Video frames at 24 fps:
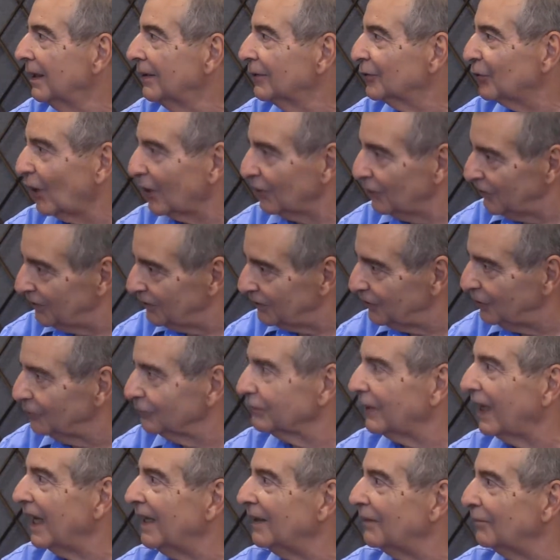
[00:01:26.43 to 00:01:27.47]
So I learned to
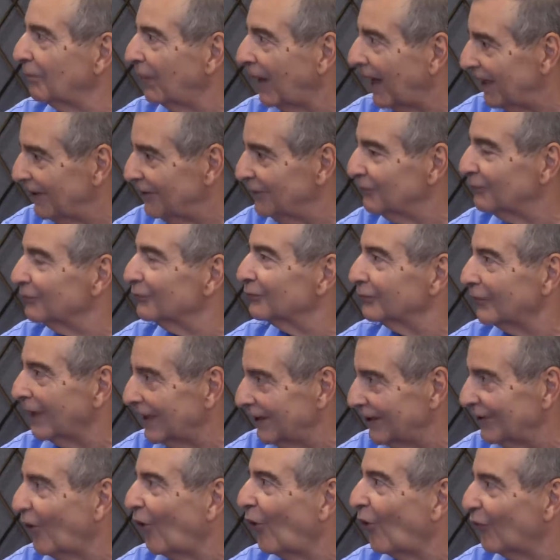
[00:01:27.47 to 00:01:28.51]
write by writing